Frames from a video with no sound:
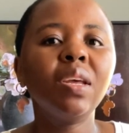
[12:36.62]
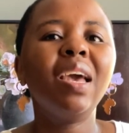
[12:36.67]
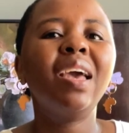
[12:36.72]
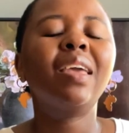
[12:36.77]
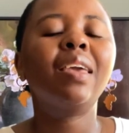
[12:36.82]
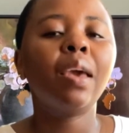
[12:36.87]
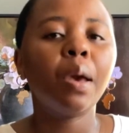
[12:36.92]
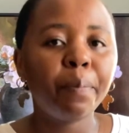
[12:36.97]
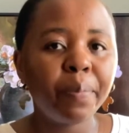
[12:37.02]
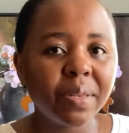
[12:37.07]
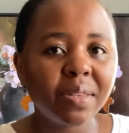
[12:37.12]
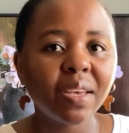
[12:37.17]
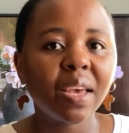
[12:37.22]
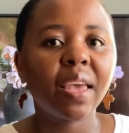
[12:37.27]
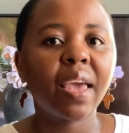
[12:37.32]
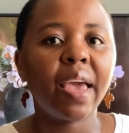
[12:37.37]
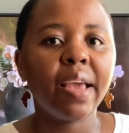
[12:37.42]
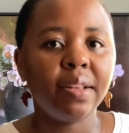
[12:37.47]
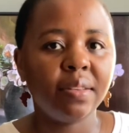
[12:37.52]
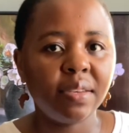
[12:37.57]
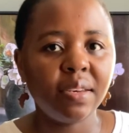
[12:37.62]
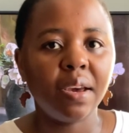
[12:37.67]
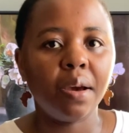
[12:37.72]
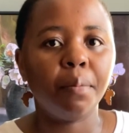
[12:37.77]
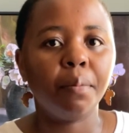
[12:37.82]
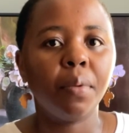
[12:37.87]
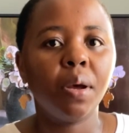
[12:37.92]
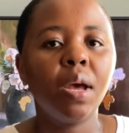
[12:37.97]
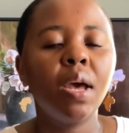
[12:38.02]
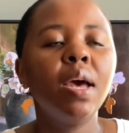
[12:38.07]
Capitec ATM.
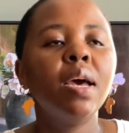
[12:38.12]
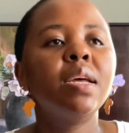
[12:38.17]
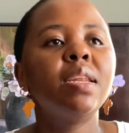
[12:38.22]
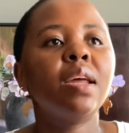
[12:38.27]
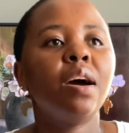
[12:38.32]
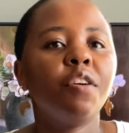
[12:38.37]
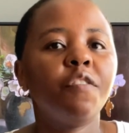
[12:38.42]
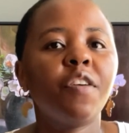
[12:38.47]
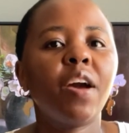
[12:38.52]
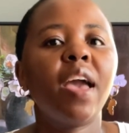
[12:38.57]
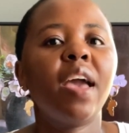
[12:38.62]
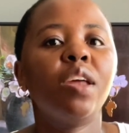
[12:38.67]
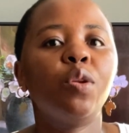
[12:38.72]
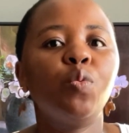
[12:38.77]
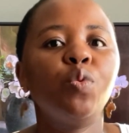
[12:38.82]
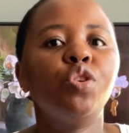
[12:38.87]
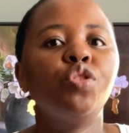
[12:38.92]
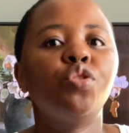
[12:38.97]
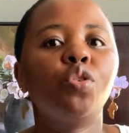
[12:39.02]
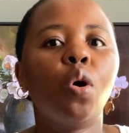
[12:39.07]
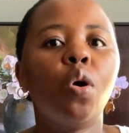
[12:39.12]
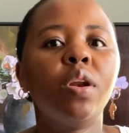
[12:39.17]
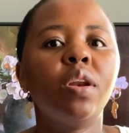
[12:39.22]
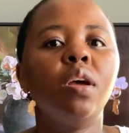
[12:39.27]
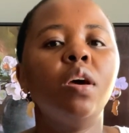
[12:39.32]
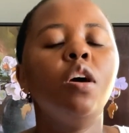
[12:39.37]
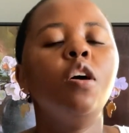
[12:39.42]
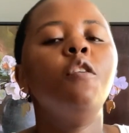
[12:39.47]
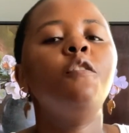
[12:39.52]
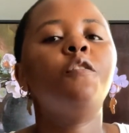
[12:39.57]
Now, if I had withdrawn
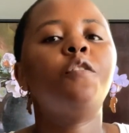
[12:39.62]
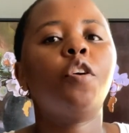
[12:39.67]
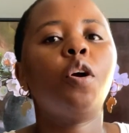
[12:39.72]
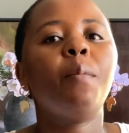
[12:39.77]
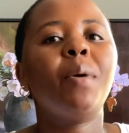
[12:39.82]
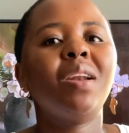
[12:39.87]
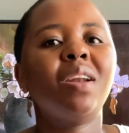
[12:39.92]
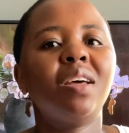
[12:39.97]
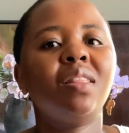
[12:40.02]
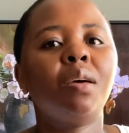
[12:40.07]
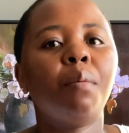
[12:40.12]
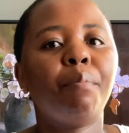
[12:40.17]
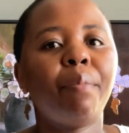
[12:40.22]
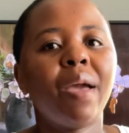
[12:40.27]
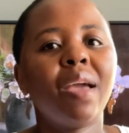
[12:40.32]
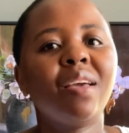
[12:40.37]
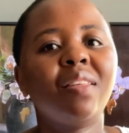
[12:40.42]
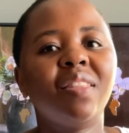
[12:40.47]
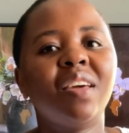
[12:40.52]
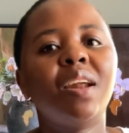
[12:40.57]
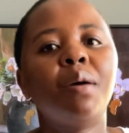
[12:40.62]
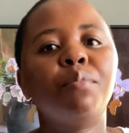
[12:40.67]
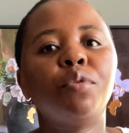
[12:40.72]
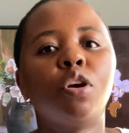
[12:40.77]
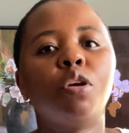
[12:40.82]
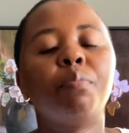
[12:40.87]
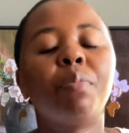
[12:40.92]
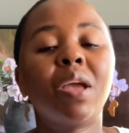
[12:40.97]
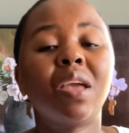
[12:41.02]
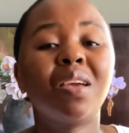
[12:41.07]
from another bank that I'm
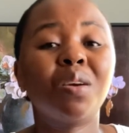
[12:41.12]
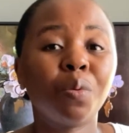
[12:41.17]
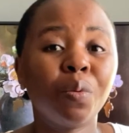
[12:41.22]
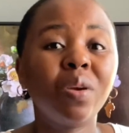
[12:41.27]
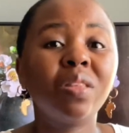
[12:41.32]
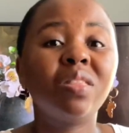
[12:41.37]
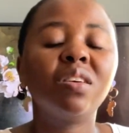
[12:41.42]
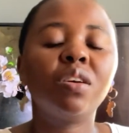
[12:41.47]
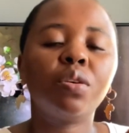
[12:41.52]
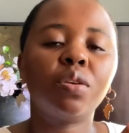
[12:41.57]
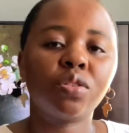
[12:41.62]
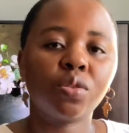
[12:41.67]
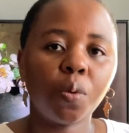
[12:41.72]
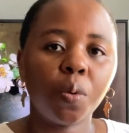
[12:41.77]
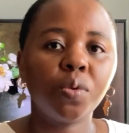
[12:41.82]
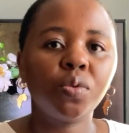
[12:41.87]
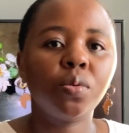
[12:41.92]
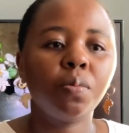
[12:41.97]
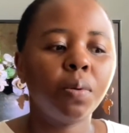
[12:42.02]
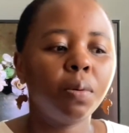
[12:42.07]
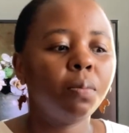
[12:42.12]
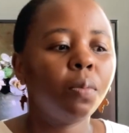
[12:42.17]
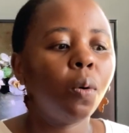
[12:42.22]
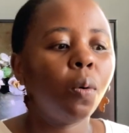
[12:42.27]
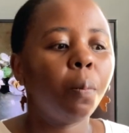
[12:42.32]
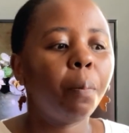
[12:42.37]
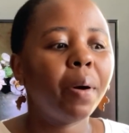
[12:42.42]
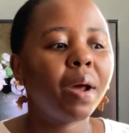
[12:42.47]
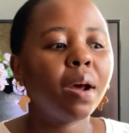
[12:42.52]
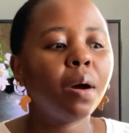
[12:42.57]
not banking with, it was going to be more.
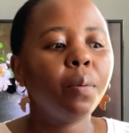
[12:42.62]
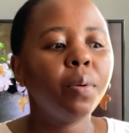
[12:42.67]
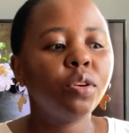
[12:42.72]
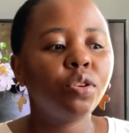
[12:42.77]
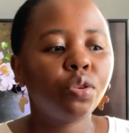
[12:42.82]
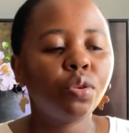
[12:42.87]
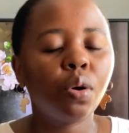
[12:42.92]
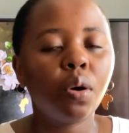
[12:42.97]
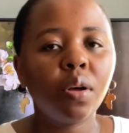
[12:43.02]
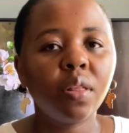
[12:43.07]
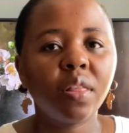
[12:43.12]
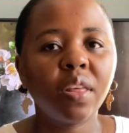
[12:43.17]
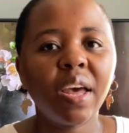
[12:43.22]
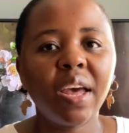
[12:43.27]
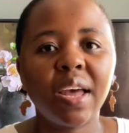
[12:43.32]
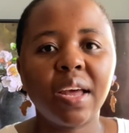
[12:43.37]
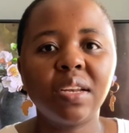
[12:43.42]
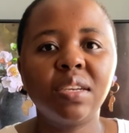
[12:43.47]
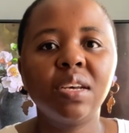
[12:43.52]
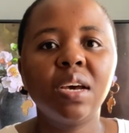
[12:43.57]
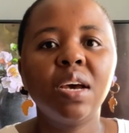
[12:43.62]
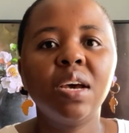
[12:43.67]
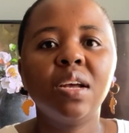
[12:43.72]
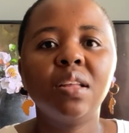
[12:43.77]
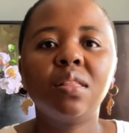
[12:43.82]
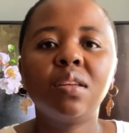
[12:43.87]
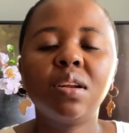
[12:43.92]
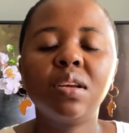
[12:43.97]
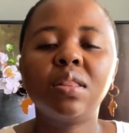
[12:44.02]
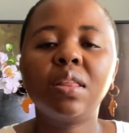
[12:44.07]
But I withdraw that
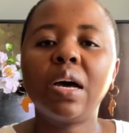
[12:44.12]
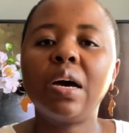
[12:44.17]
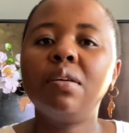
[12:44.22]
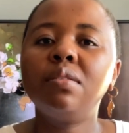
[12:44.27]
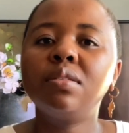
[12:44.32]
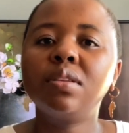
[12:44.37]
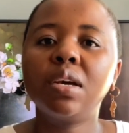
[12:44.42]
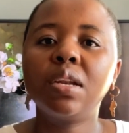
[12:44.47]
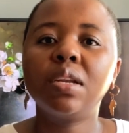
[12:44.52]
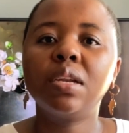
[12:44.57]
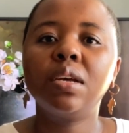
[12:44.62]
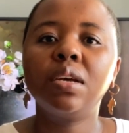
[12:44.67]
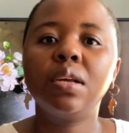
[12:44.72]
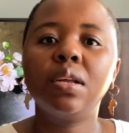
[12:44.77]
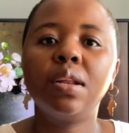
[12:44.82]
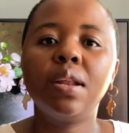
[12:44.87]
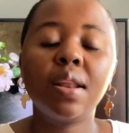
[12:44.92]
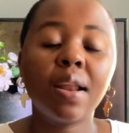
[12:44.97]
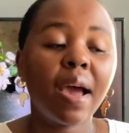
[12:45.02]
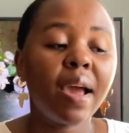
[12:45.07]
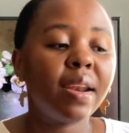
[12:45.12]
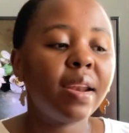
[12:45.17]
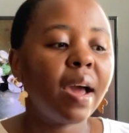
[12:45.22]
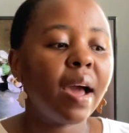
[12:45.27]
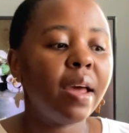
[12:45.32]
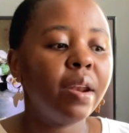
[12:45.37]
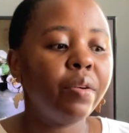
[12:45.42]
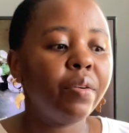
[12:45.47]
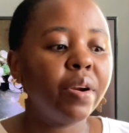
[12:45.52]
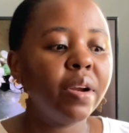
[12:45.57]

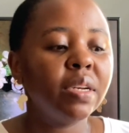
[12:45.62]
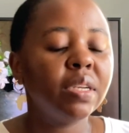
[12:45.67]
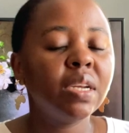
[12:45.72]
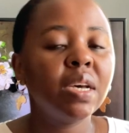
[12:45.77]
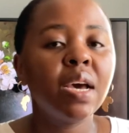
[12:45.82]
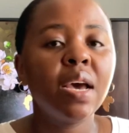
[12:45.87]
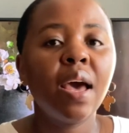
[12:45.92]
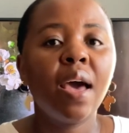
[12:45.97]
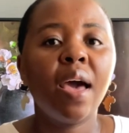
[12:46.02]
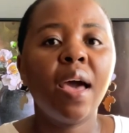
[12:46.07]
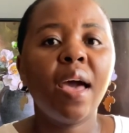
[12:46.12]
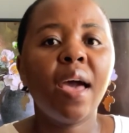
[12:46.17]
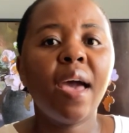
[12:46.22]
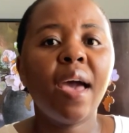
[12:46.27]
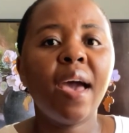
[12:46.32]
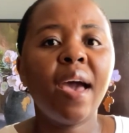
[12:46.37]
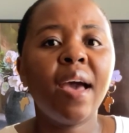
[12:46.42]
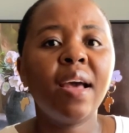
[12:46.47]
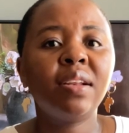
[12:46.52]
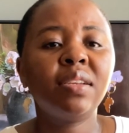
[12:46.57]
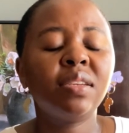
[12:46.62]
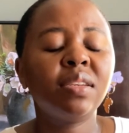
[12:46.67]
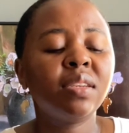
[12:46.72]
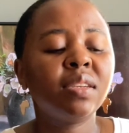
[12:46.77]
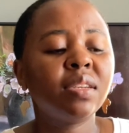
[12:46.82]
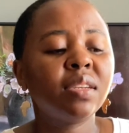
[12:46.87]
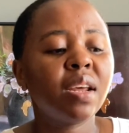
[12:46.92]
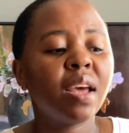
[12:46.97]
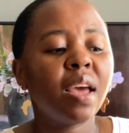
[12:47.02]
3,900 and